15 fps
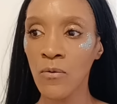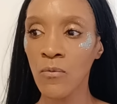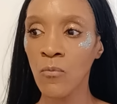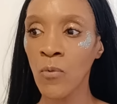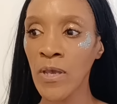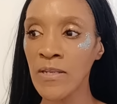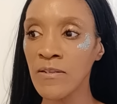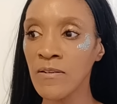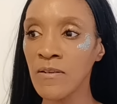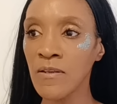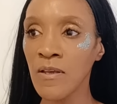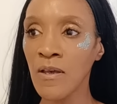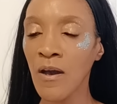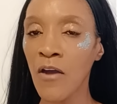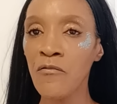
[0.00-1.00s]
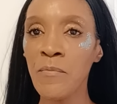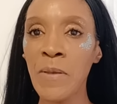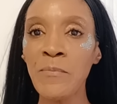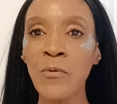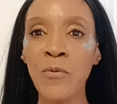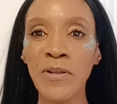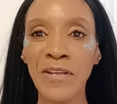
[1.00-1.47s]
When I
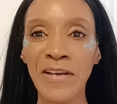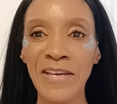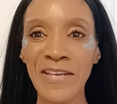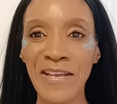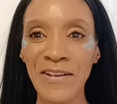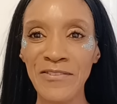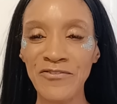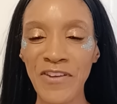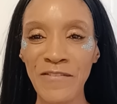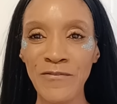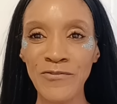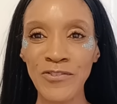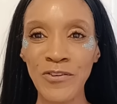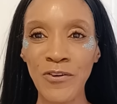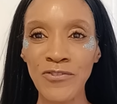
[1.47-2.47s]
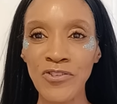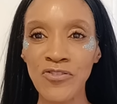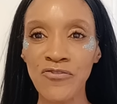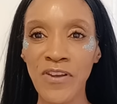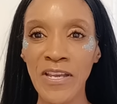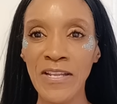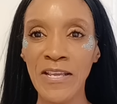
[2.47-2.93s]
remember when I travelled to
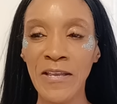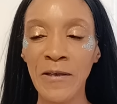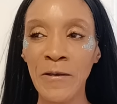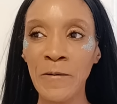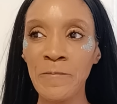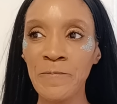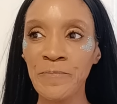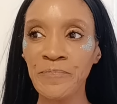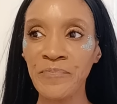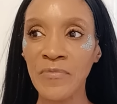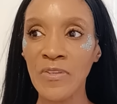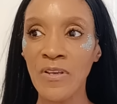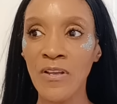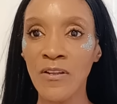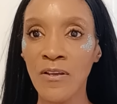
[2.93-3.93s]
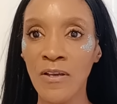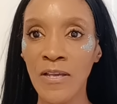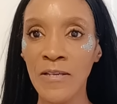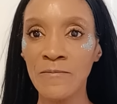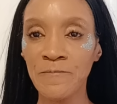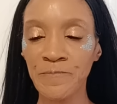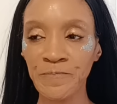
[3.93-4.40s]
Australia,
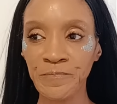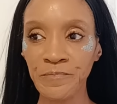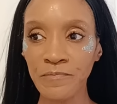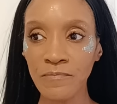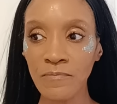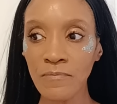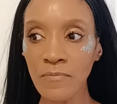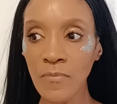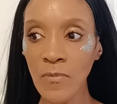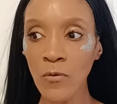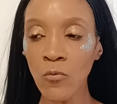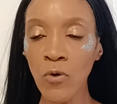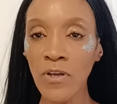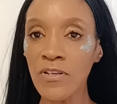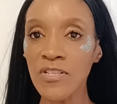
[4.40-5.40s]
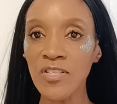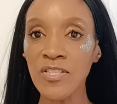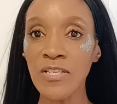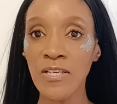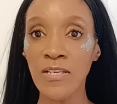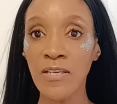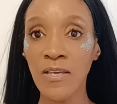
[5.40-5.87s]
and all I could
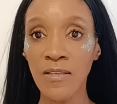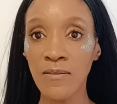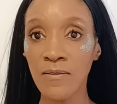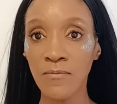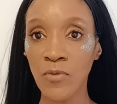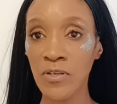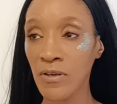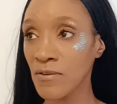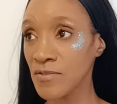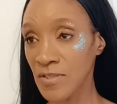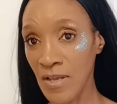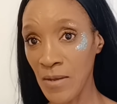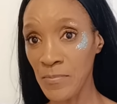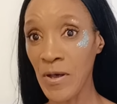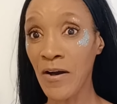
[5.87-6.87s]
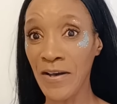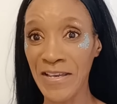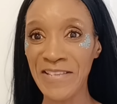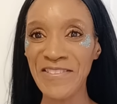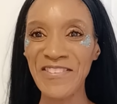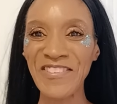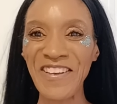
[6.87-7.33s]
see when I was up high
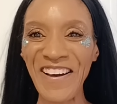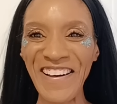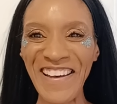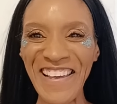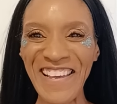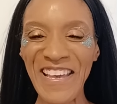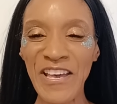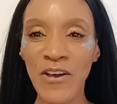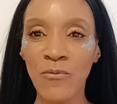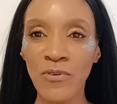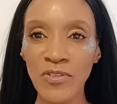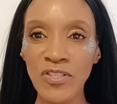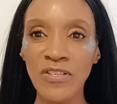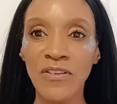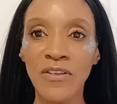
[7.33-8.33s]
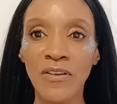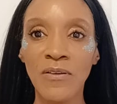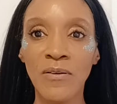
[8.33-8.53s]
in the sky was